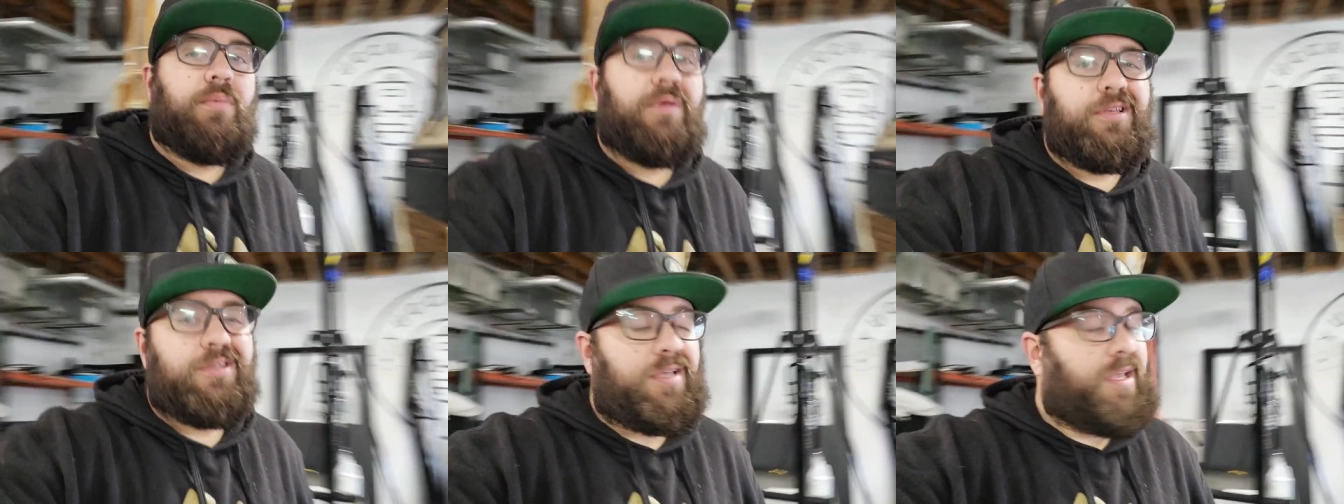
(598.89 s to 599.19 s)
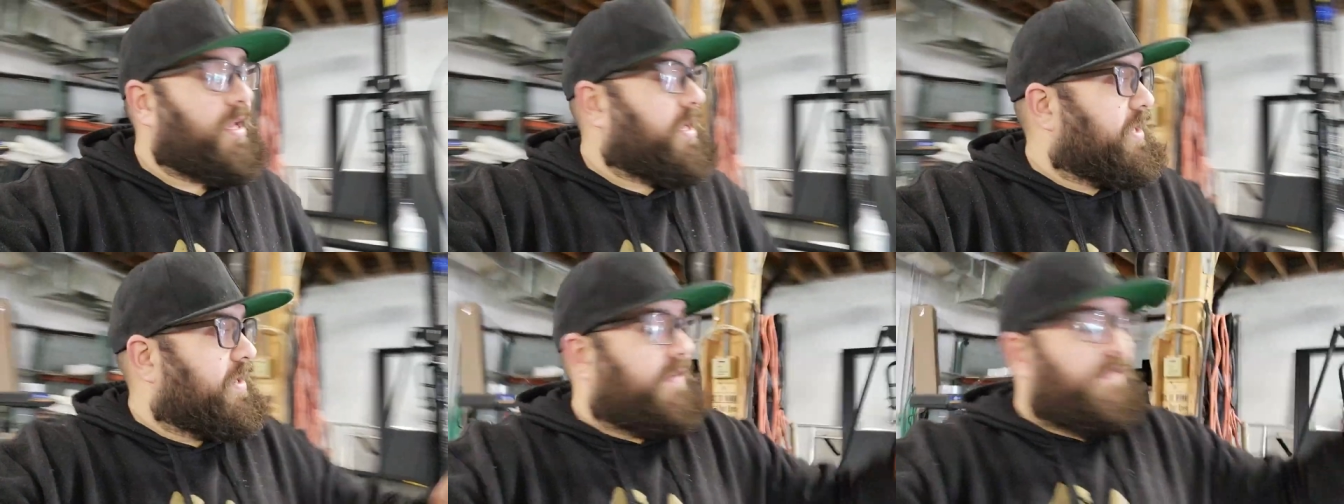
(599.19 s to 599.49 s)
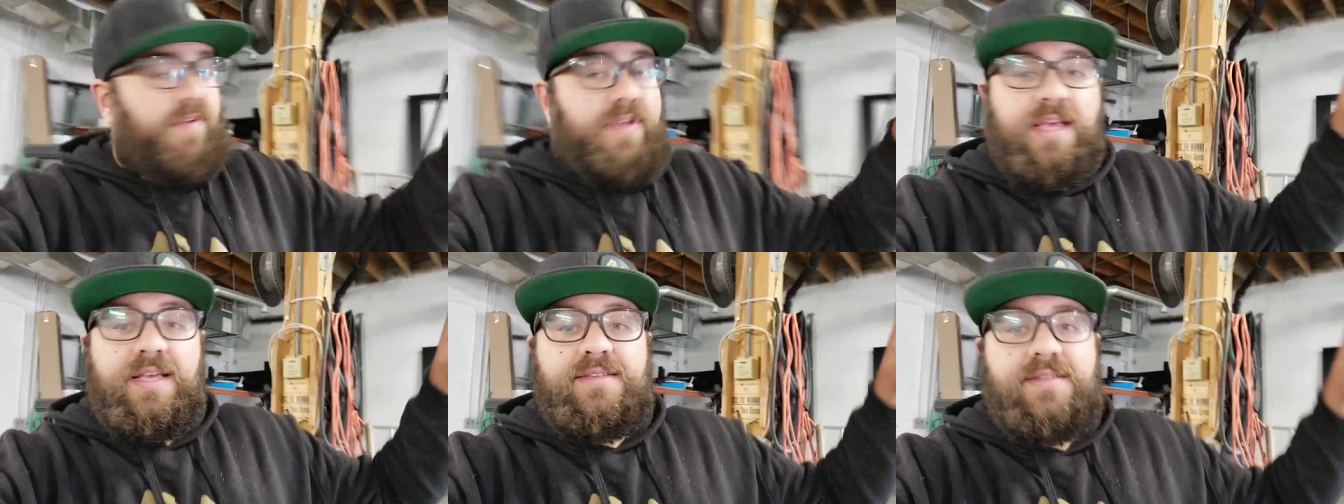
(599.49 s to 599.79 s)
Because
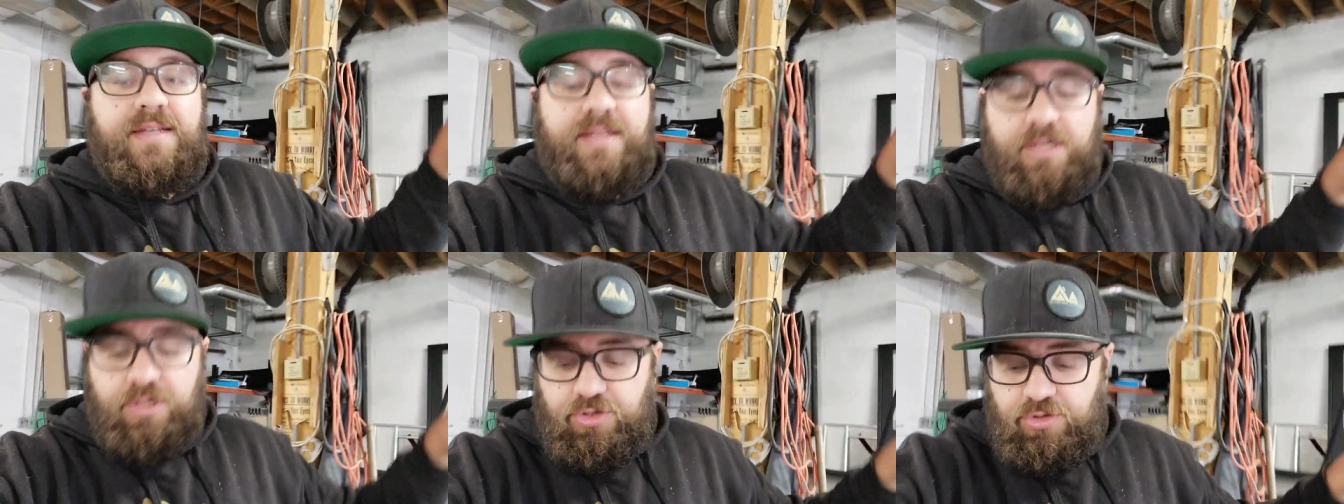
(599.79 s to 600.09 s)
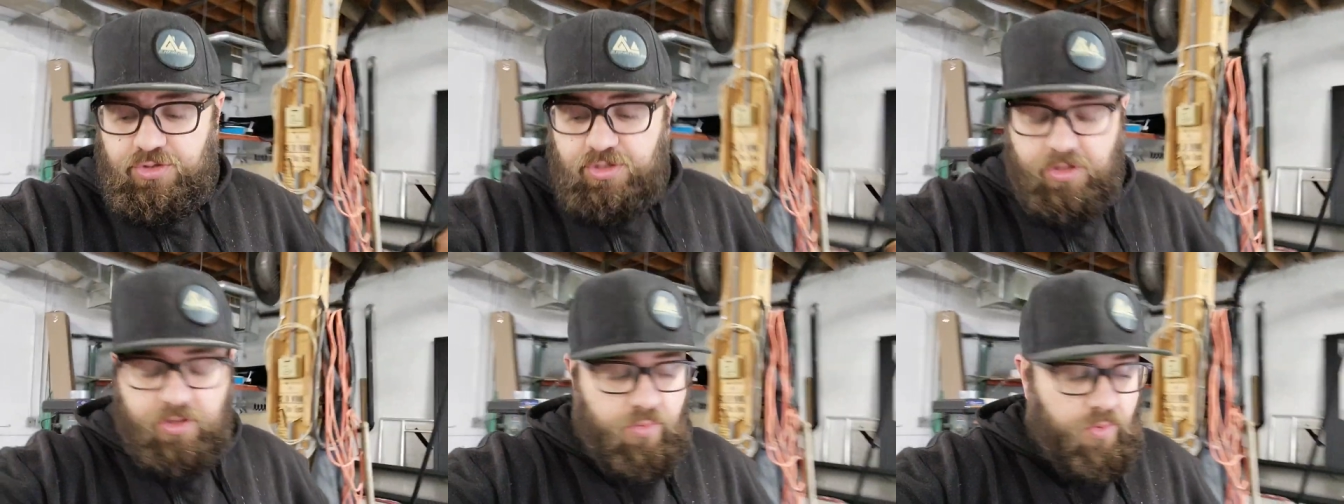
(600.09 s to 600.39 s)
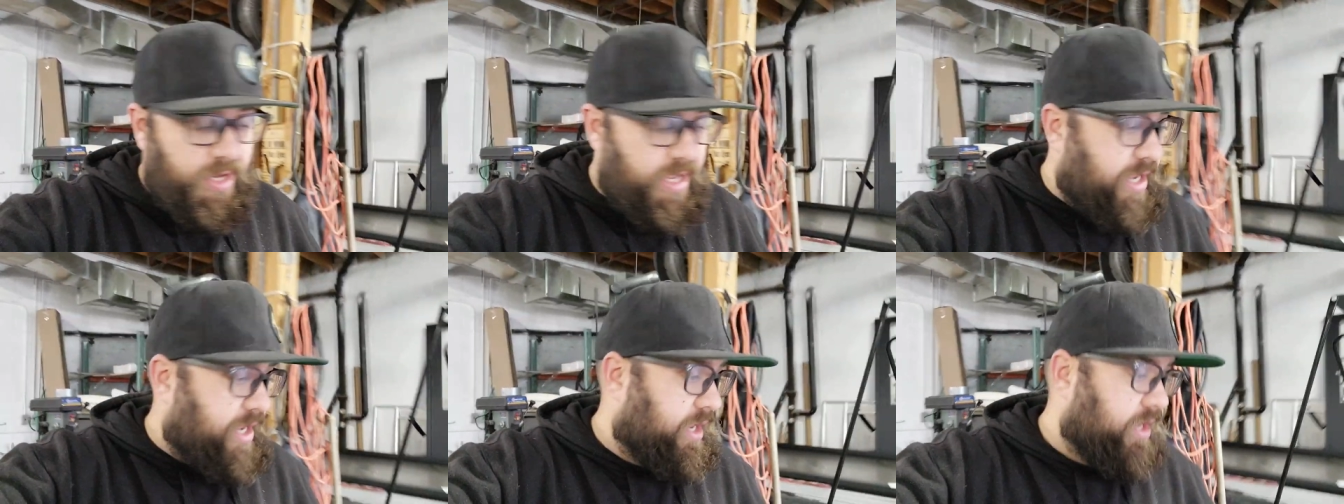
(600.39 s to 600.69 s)
if he has any issues on the
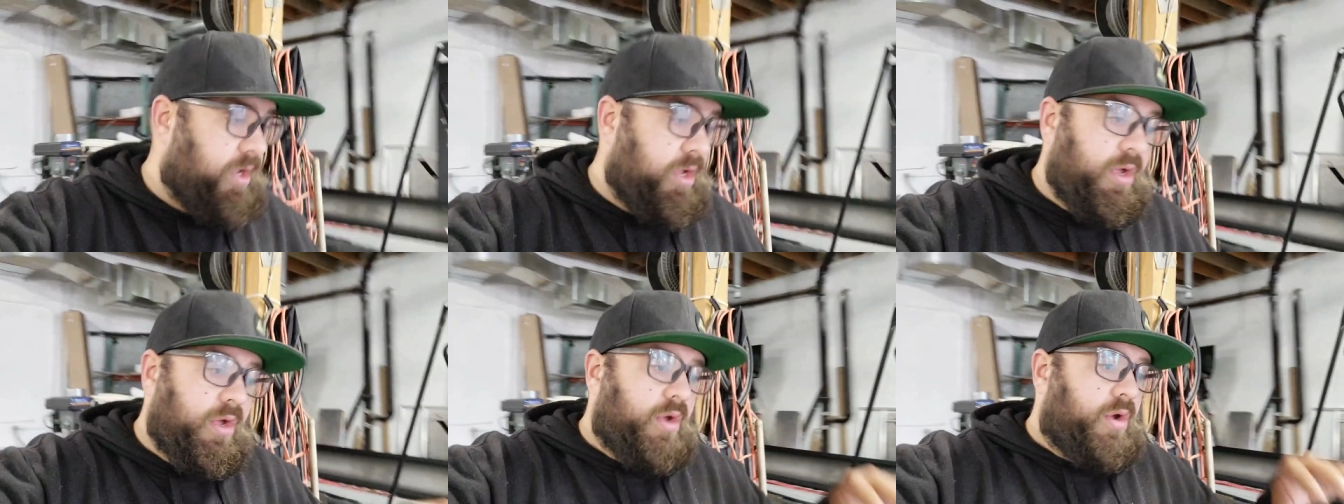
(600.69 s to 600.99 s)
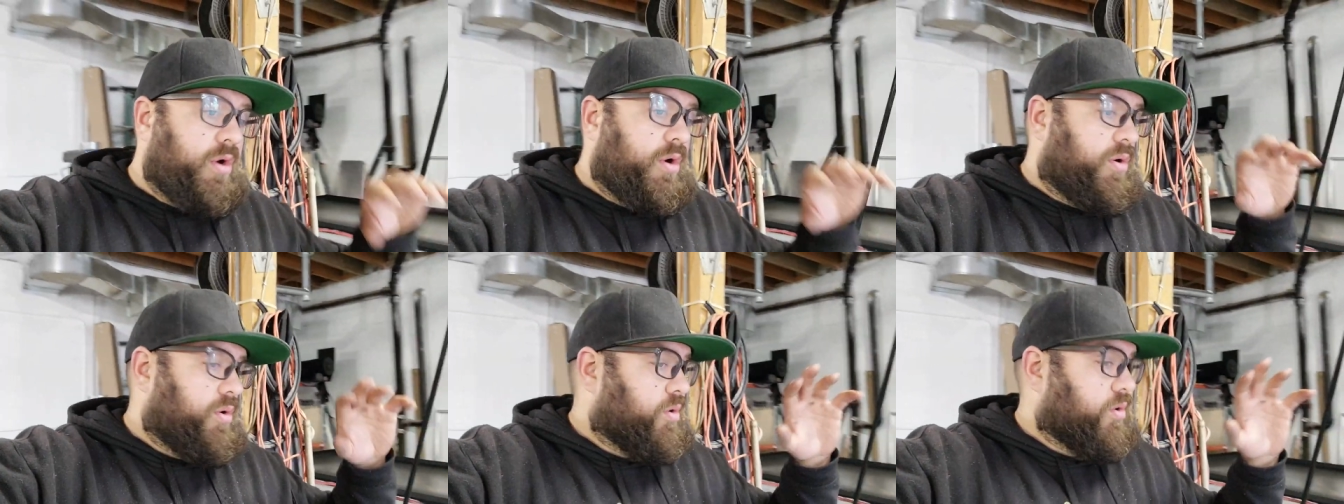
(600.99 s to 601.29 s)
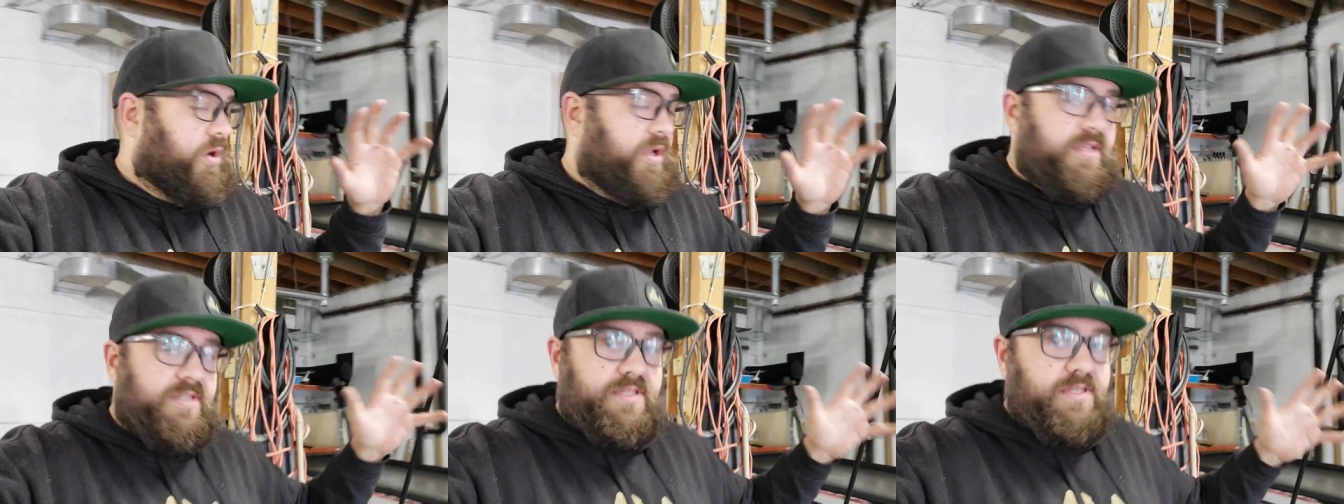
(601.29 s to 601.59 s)
way,
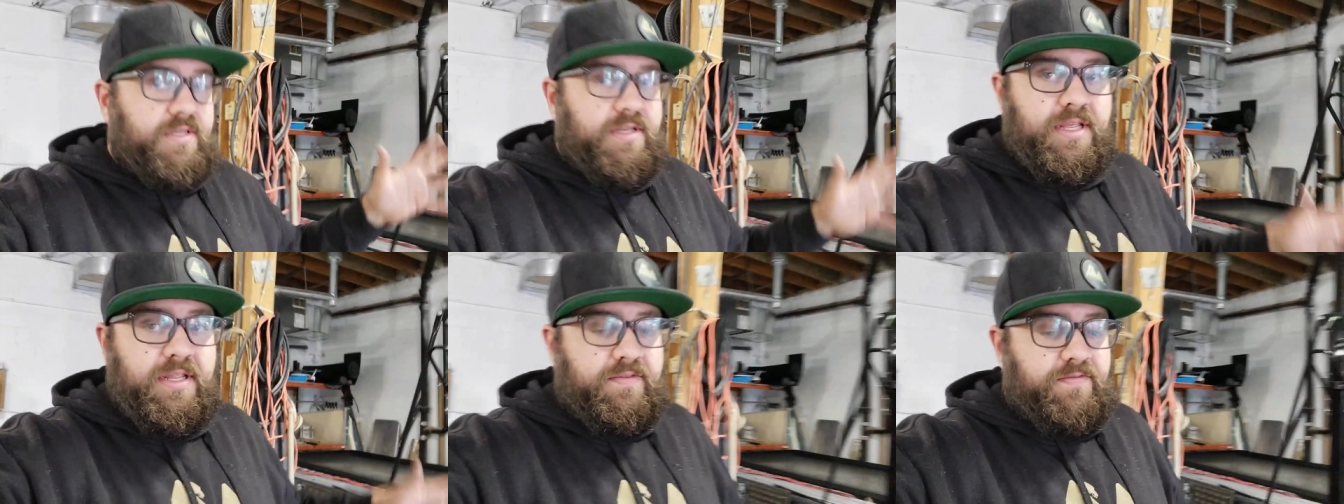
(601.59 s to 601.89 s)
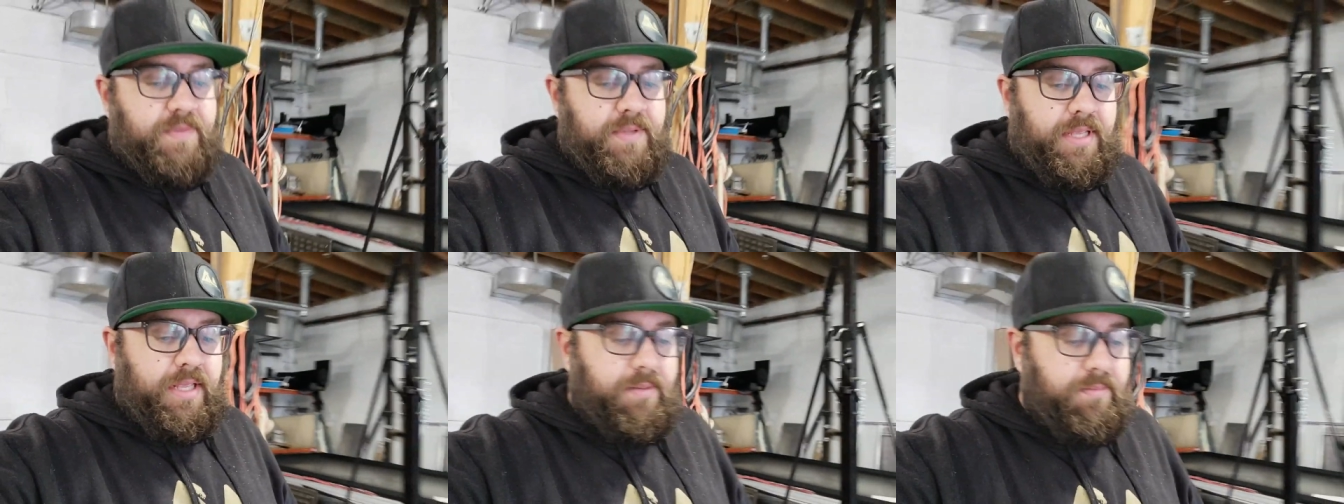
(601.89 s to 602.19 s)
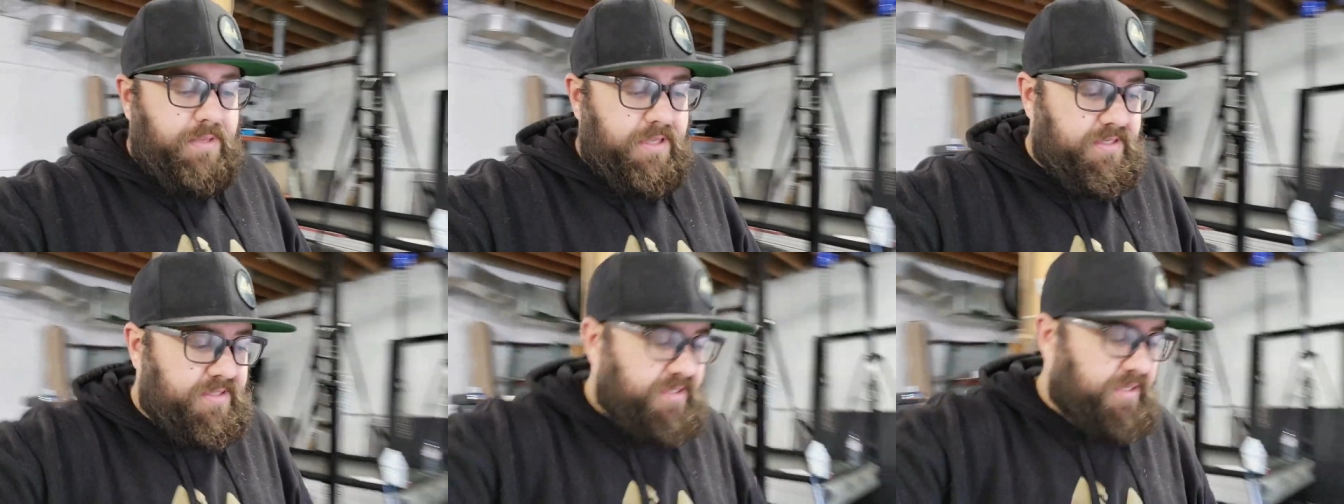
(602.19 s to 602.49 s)
or he's in NBC
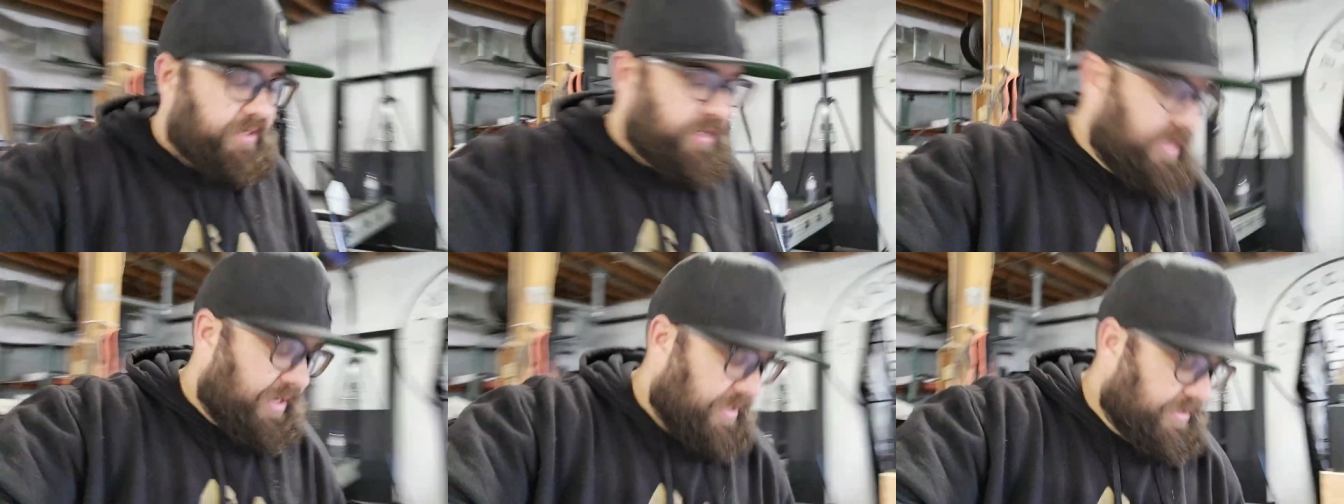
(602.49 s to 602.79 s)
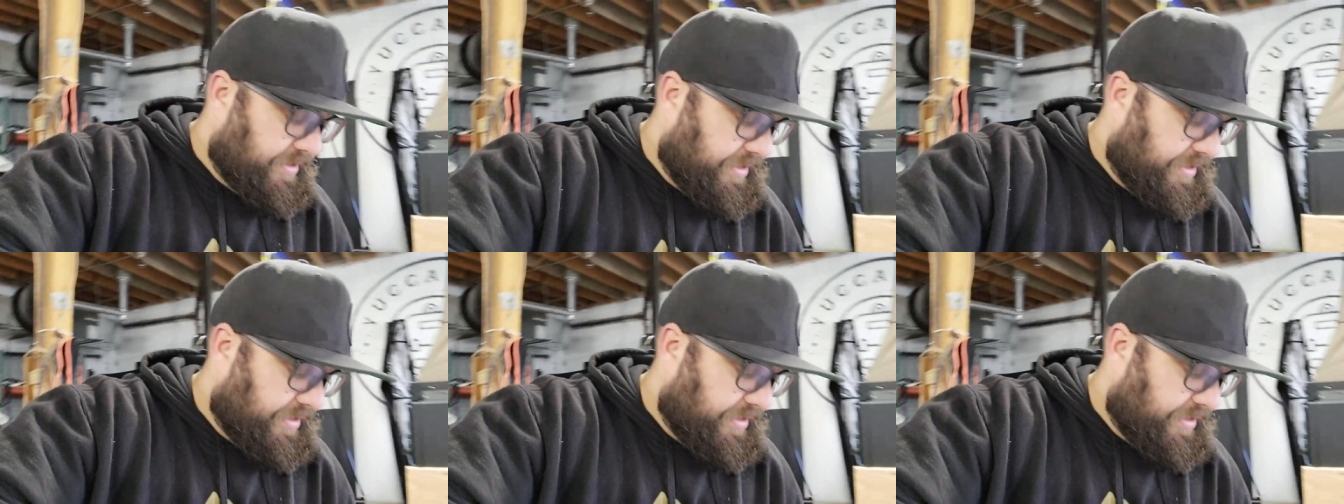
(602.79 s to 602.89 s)
and he has